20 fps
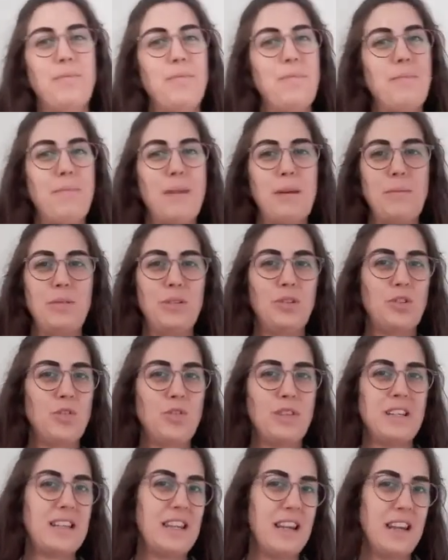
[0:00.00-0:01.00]
babies don't
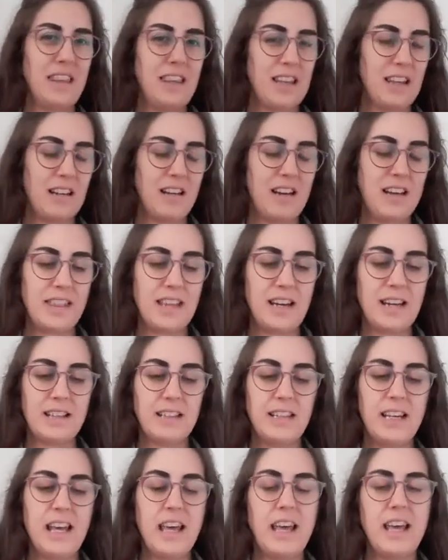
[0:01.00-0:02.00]
need anything like that.
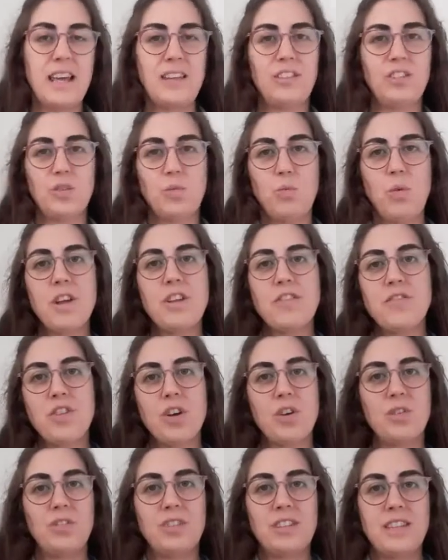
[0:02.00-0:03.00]
This is one of
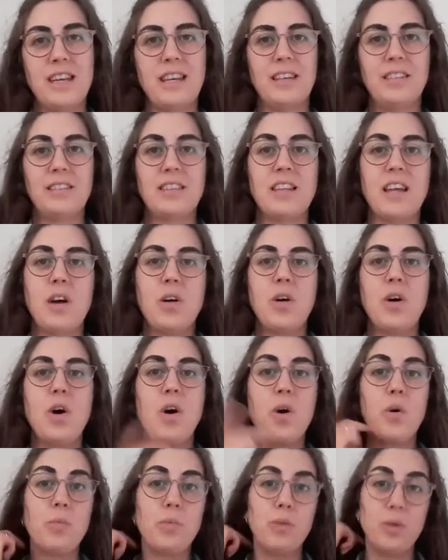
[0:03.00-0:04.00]
those things
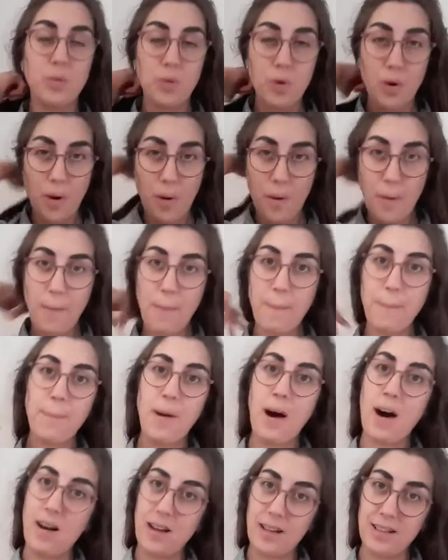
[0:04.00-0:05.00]
that will
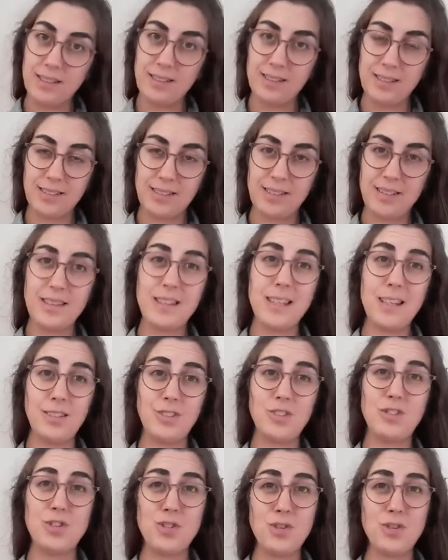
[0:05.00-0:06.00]
pass.
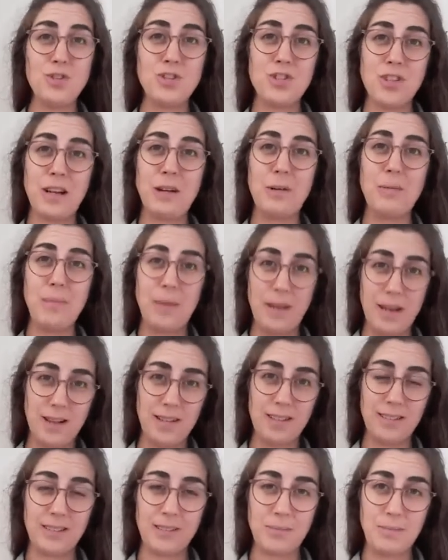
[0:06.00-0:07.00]
This too shall
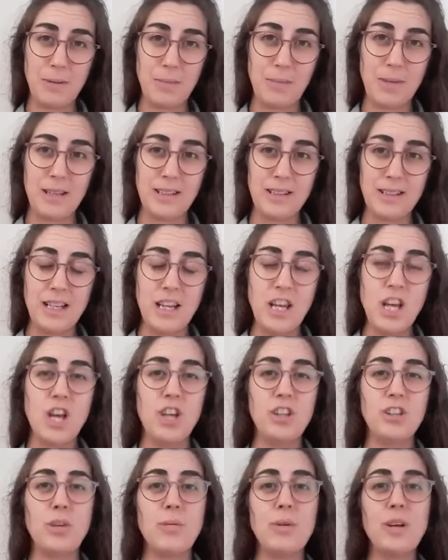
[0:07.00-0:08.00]
pass, Mama.
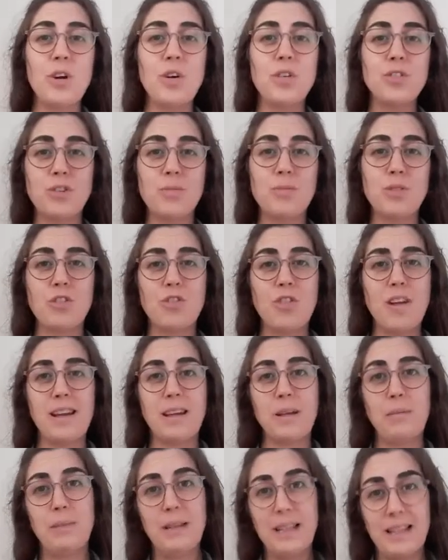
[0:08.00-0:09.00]
So we can't stop the crying
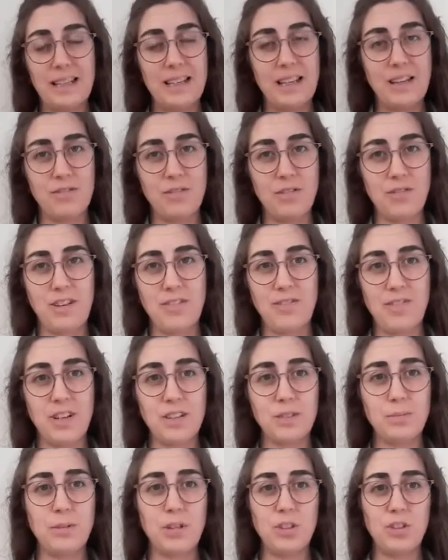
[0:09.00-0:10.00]
completely for
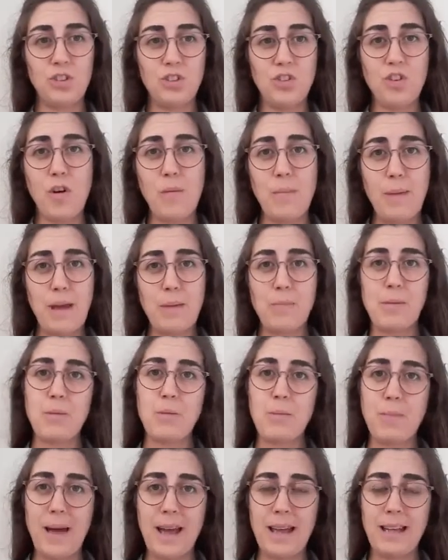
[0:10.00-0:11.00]
reflux because you've got a baby
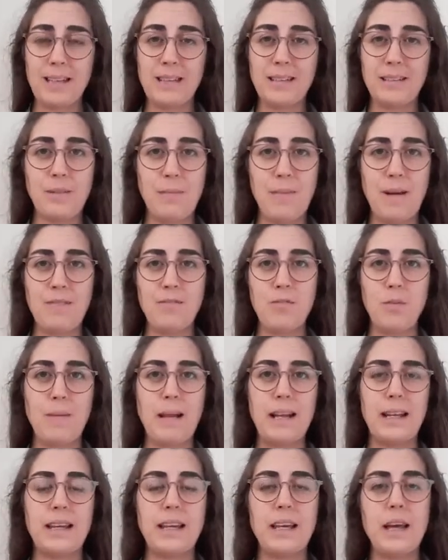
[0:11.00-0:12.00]
with pain, a painful
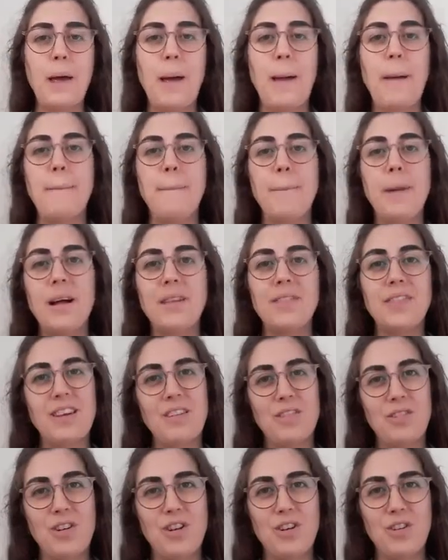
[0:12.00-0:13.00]
belly. But
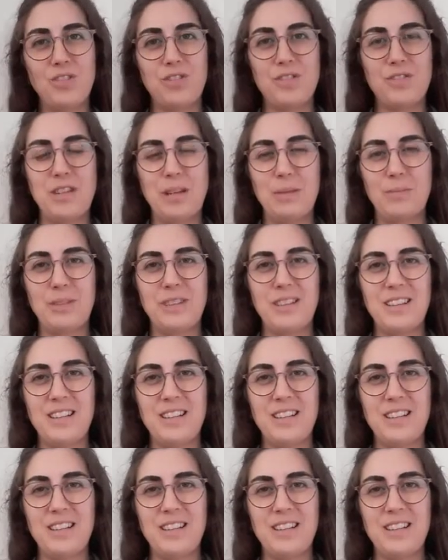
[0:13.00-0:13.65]
there are lots of tips.